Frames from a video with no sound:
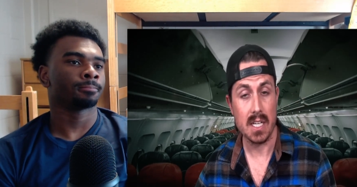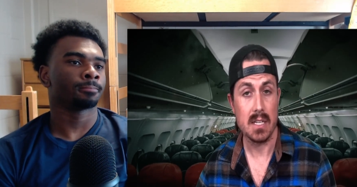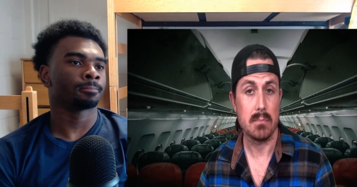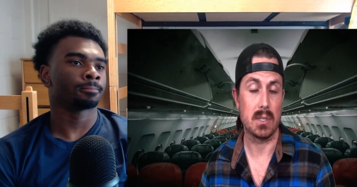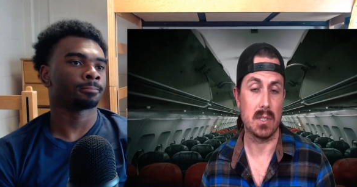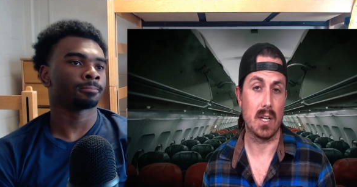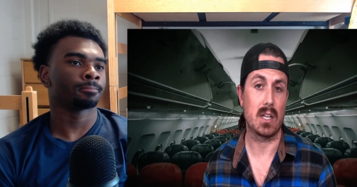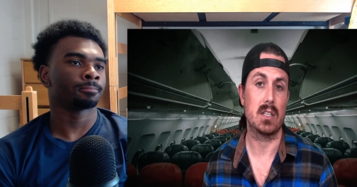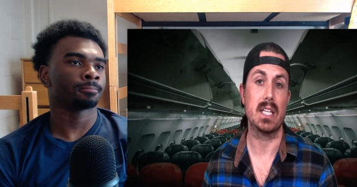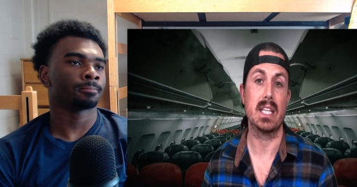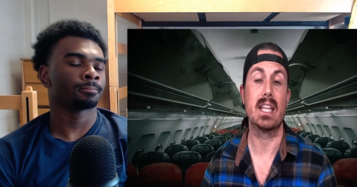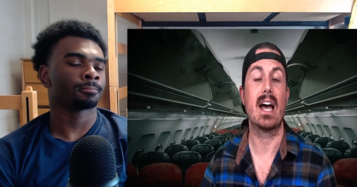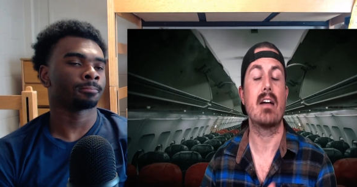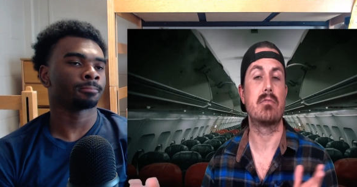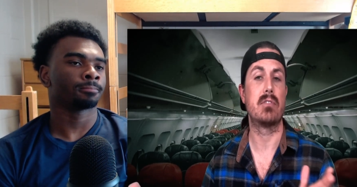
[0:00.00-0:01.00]
Speaker 1: But luckily,
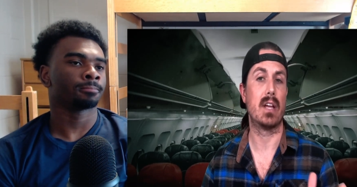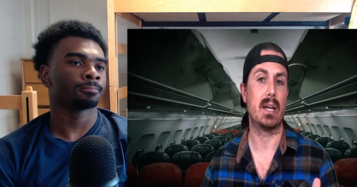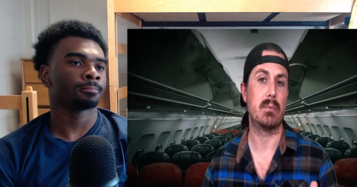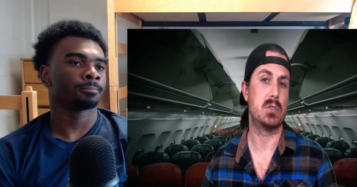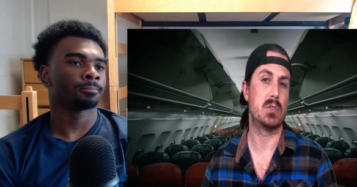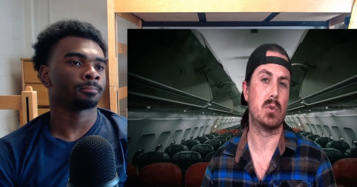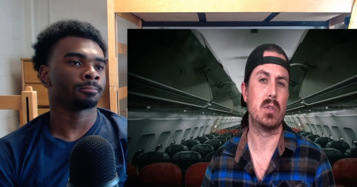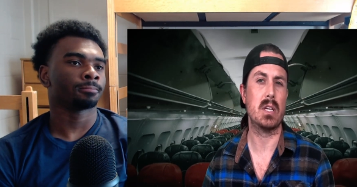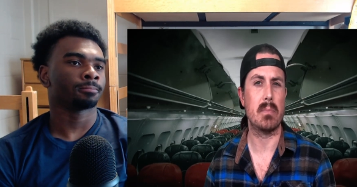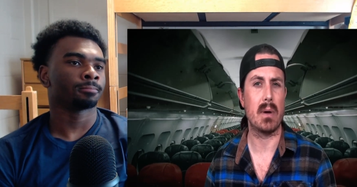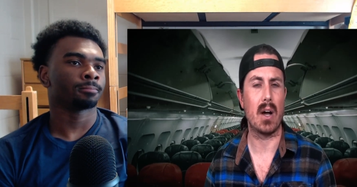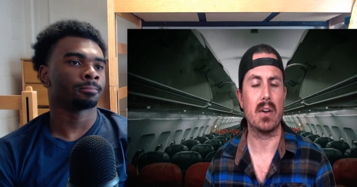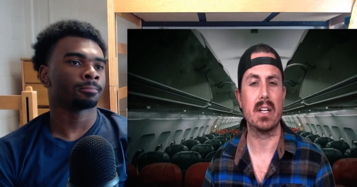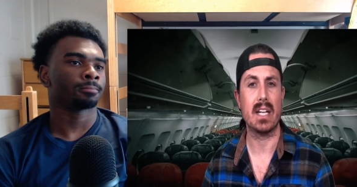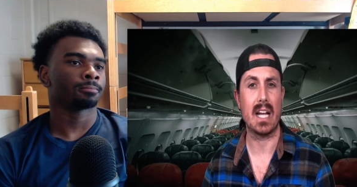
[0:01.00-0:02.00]
that flight was only
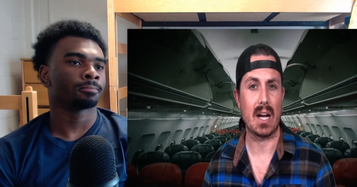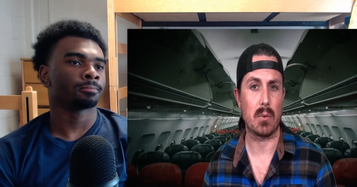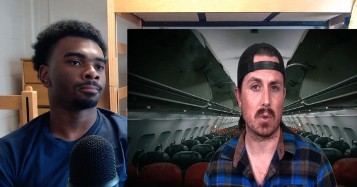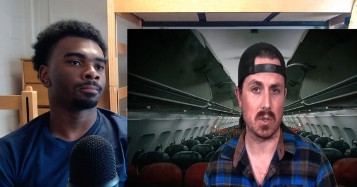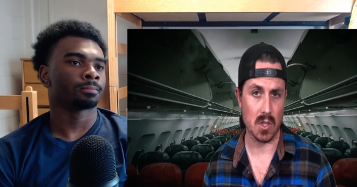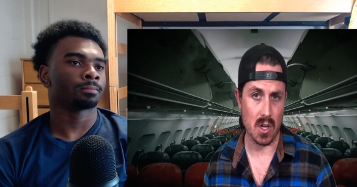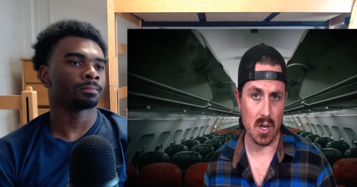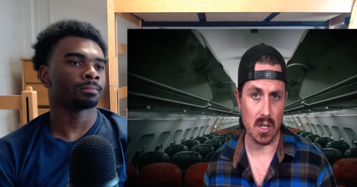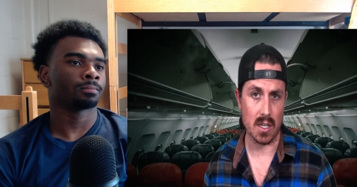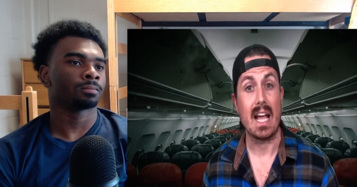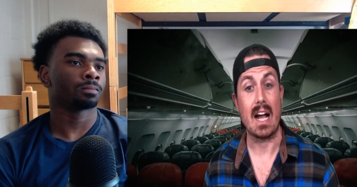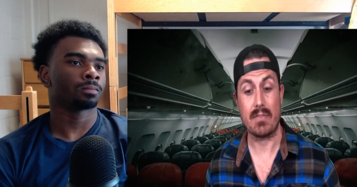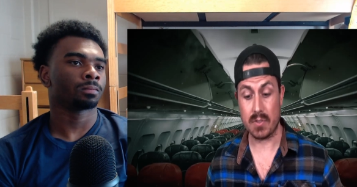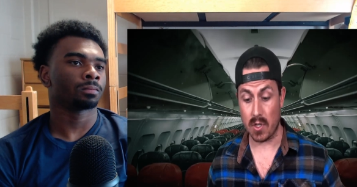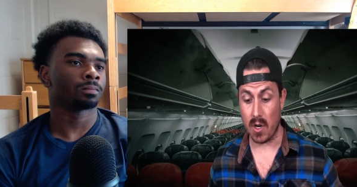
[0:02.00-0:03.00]
about an hour long.
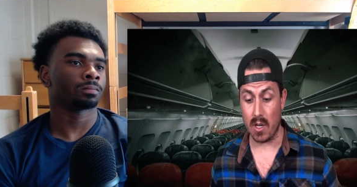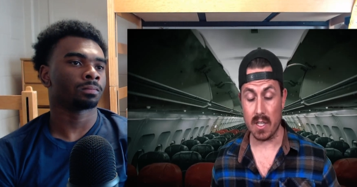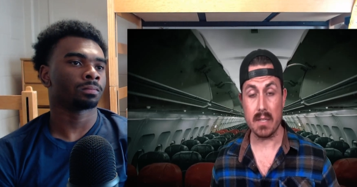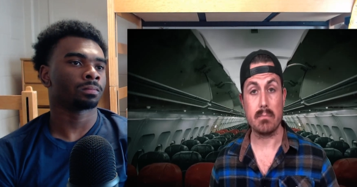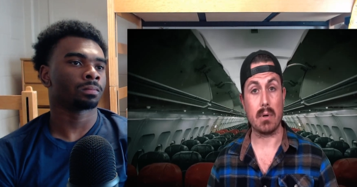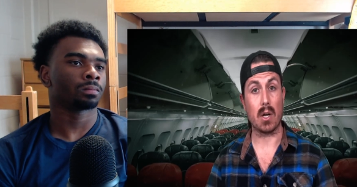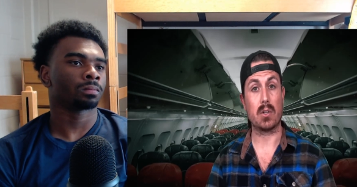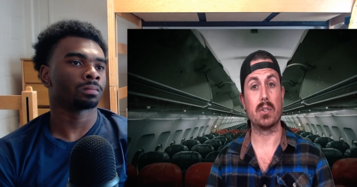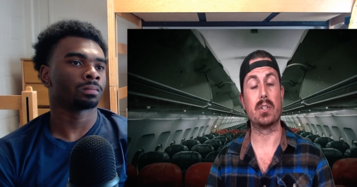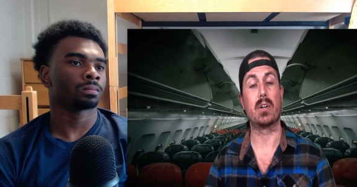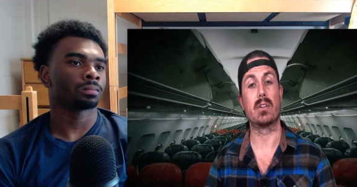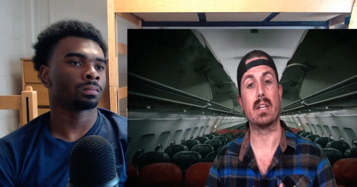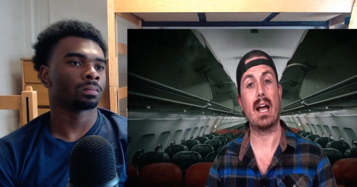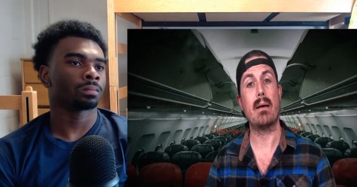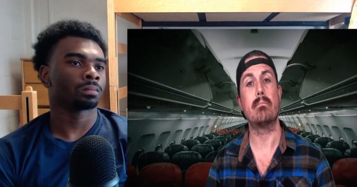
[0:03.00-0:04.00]
After Holly buckled her
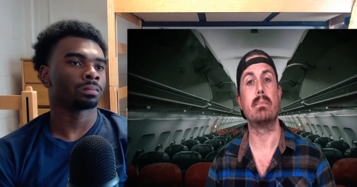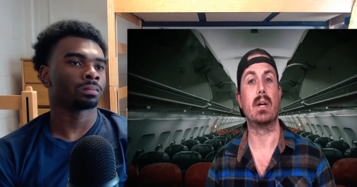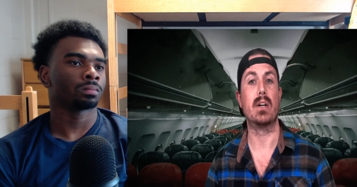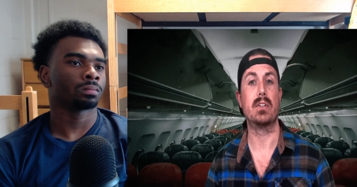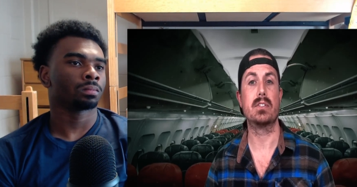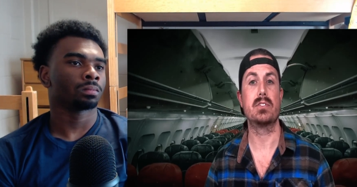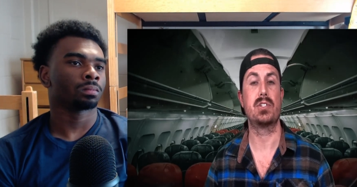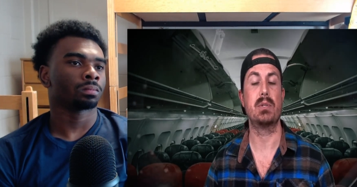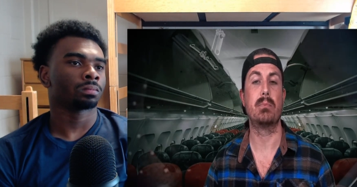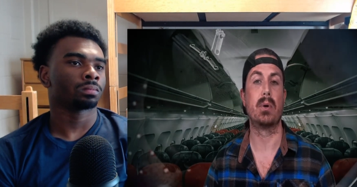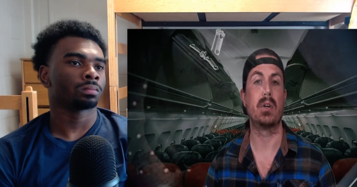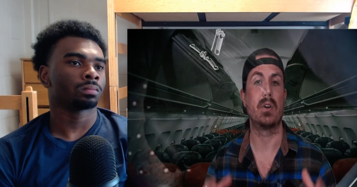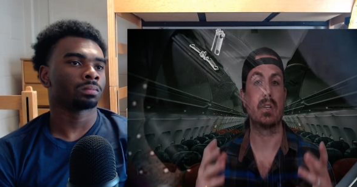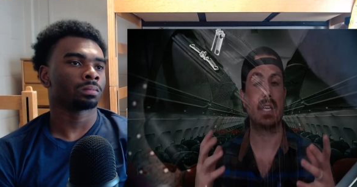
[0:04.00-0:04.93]
lap belt, she put her